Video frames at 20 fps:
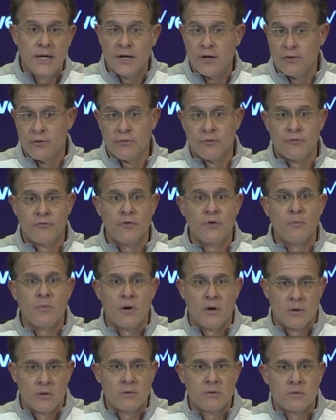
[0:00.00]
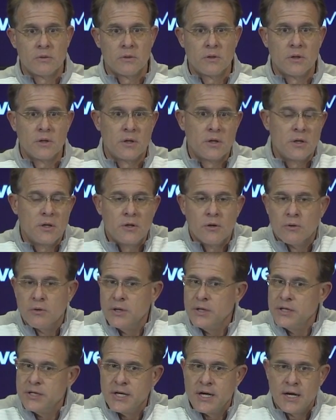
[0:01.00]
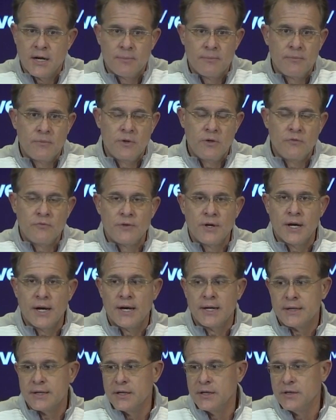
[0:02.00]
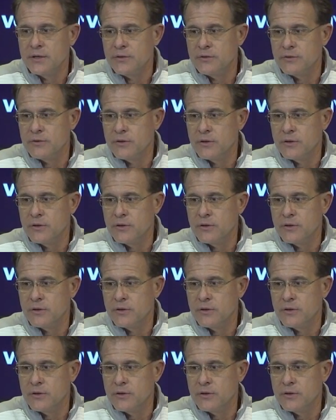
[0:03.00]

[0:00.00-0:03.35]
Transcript: He held on to the football. Anytime you've got a